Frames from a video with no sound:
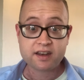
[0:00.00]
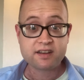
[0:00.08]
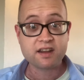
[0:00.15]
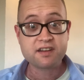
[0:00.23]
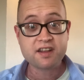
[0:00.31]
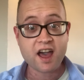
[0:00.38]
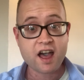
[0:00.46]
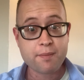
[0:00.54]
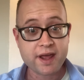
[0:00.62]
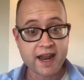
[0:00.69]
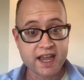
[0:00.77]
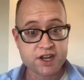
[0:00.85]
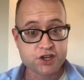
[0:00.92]

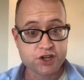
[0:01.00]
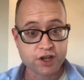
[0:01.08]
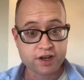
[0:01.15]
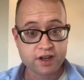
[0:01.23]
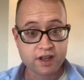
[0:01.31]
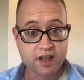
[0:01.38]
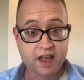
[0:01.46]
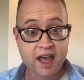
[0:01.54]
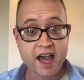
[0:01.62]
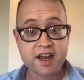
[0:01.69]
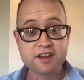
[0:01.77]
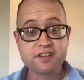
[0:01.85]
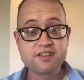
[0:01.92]
determination
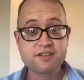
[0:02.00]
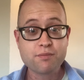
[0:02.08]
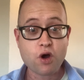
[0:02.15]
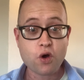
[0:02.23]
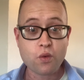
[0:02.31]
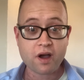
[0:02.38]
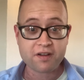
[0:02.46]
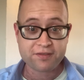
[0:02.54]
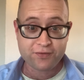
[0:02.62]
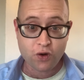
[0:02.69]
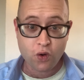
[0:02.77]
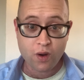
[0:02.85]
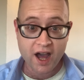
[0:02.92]
and a small
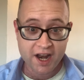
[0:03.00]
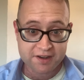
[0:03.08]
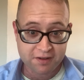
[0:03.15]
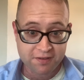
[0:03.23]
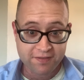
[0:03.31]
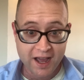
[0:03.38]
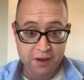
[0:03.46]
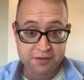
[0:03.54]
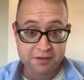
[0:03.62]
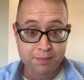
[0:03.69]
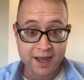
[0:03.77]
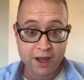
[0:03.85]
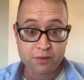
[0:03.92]

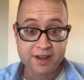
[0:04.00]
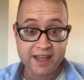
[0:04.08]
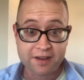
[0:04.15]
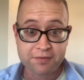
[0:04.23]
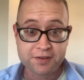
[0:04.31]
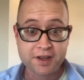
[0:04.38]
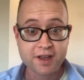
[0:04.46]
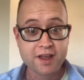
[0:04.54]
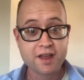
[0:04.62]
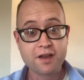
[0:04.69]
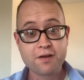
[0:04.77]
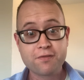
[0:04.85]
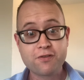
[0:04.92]
£400,000 gift
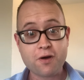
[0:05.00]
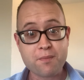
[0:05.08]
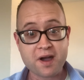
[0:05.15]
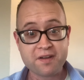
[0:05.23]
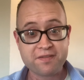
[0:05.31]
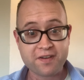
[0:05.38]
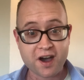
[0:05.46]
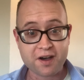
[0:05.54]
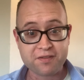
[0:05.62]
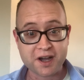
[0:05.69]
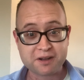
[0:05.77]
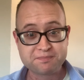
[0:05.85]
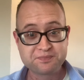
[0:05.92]
from my
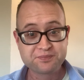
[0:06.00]
father.